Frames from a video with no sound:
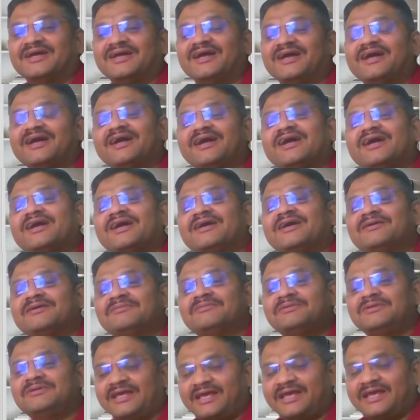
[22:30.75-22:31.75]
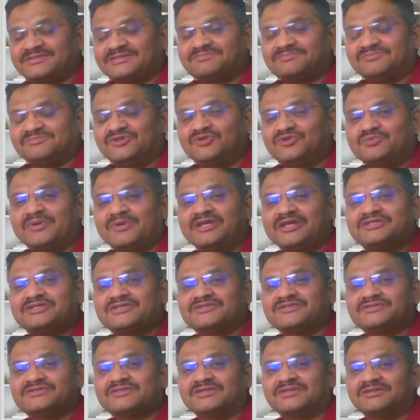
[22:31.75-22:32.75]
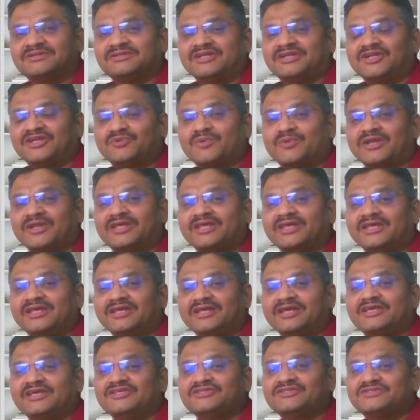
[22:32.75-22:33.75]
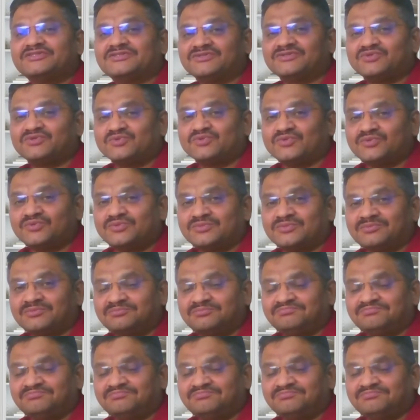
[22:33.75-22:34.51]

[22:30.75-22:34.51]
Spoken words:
As you mentioned, the networking is to